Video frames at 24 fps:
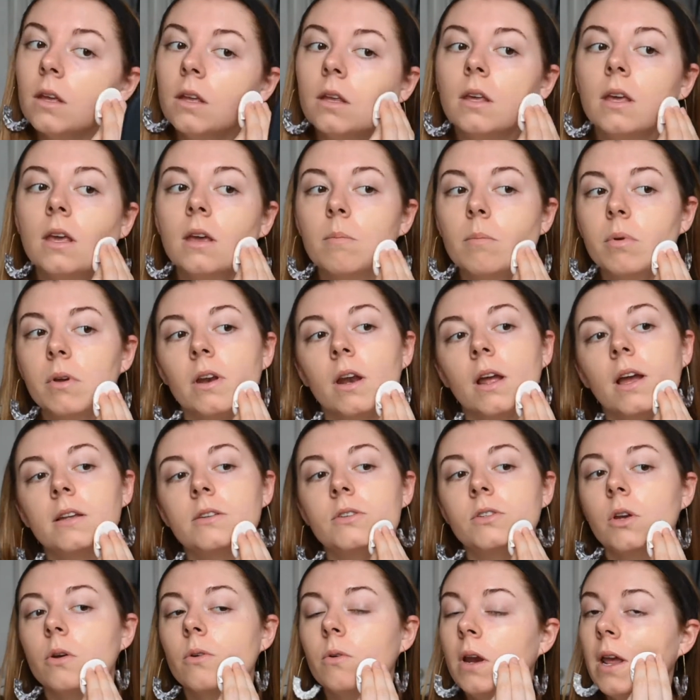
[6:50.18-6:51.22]
Yeah, but I
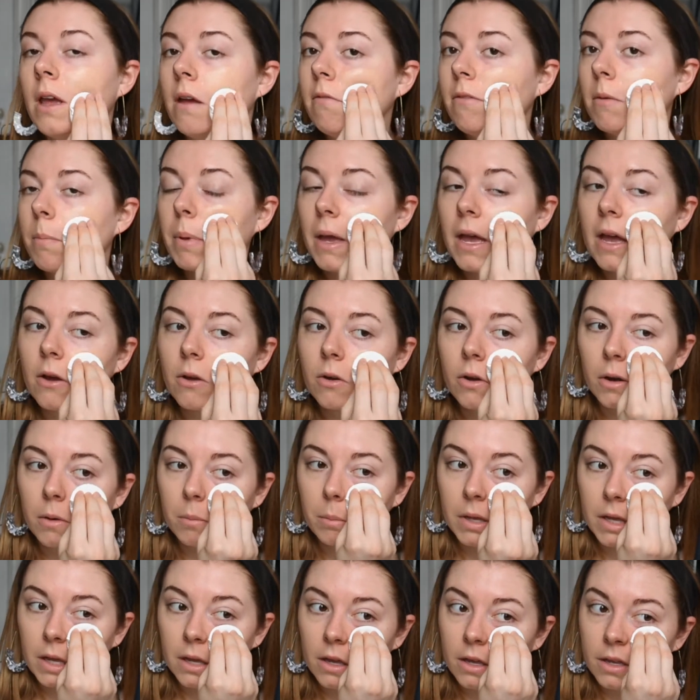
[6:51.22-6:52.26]
don't have a powder
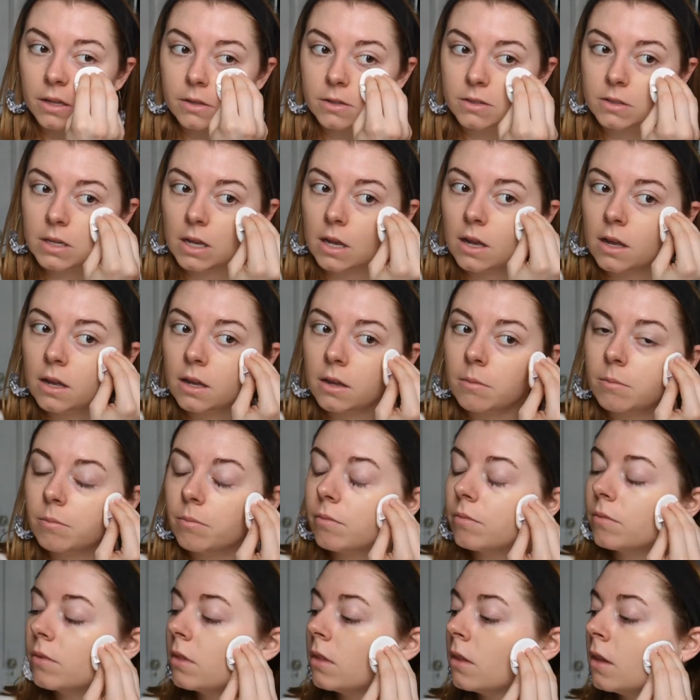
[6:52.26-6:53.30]
because
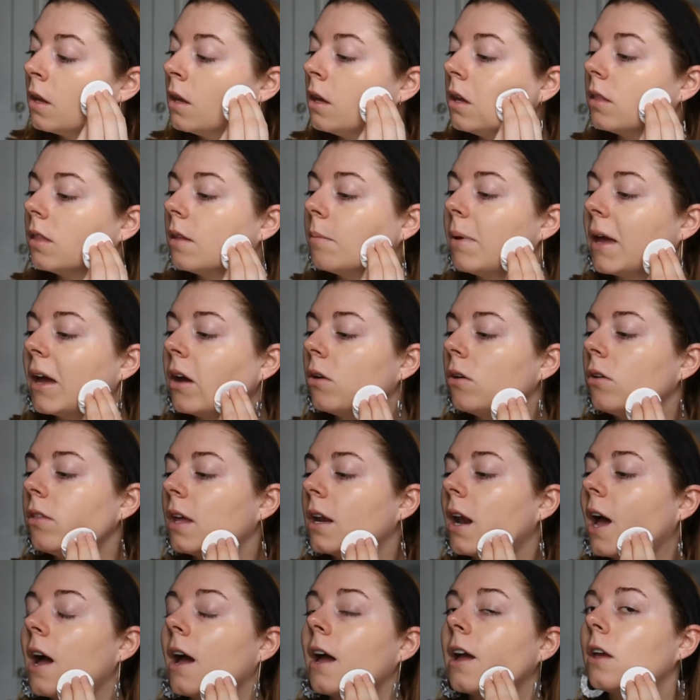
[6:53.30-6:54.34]
the powder
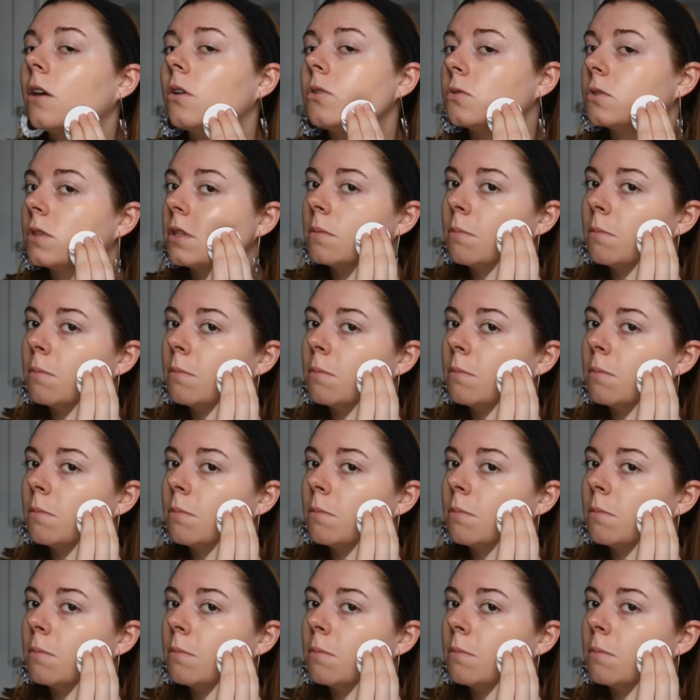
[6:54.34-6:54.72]
that I used,